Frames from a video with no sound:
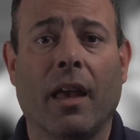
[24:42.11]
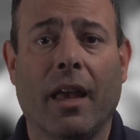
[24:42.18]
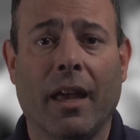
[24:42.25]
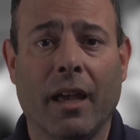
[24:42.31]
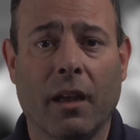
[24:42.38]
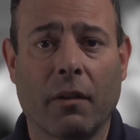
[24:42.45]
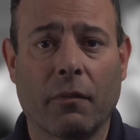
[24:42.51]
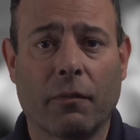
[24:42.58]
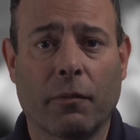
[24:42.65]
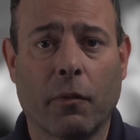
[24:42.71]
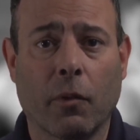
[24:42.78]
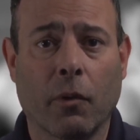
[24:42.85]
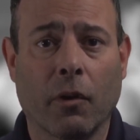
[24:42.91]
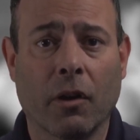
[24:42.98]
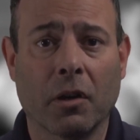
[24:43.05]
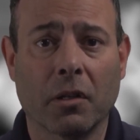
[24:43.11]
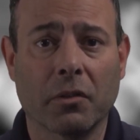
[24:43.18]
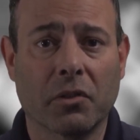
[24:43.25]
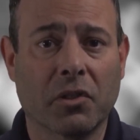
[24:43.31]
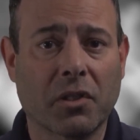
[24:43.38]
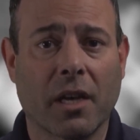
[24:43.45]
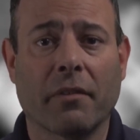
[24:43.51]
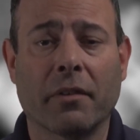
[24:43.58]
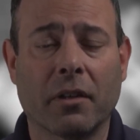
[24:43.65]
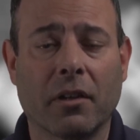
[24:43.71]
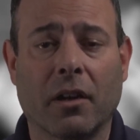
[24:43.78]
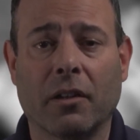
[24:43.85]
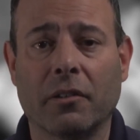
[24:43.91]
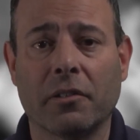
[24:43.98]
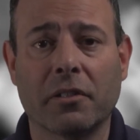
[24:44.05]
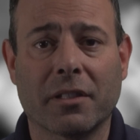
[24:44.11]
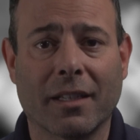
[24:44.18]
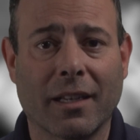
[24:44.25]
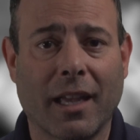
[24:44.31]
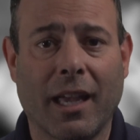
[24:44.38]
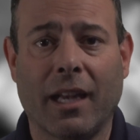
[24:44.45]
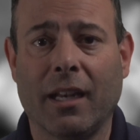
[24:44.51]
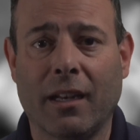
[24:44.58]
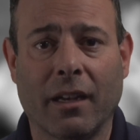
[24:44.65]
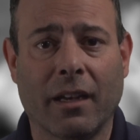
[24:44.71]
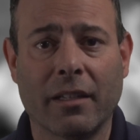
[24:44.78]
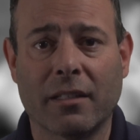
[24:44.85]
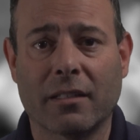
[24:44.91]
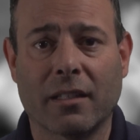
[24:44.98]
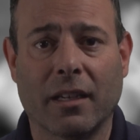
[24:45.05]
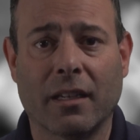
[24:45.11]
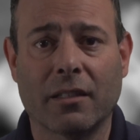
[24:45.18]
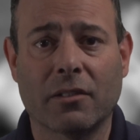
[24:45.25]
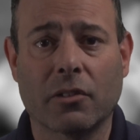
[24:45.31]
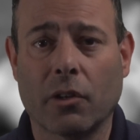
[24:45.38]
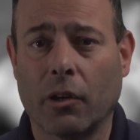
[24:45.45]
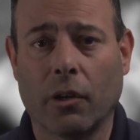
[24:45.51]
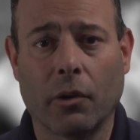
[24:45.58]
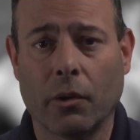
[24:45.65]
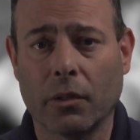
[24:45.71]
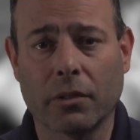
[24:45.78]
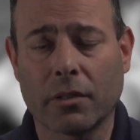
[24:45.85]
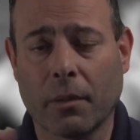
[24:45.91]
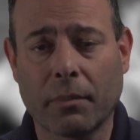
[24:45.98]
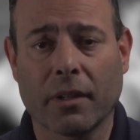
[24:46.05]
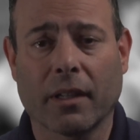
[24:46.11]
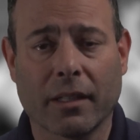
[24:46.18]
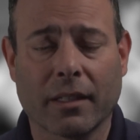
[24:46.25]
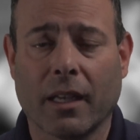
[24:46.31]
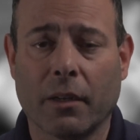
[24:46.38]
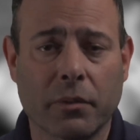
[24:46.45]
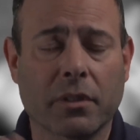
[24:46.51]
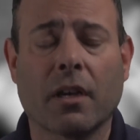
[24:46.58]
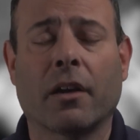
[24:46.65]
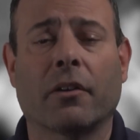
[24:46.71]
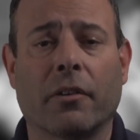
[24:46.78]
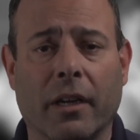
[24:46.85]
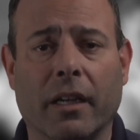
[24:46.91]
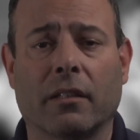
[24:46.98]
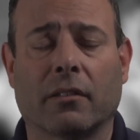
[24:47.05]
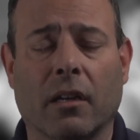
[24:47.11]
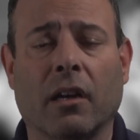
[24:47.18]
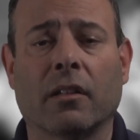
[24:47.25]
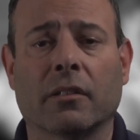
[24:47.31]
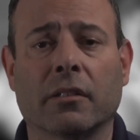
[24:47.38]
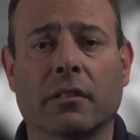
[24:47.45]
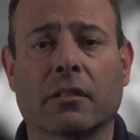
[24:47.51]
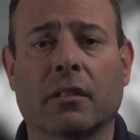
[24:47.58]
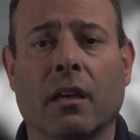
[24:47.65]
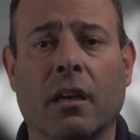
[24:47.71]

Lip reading: And for $7.89 or something like that, it was under $8.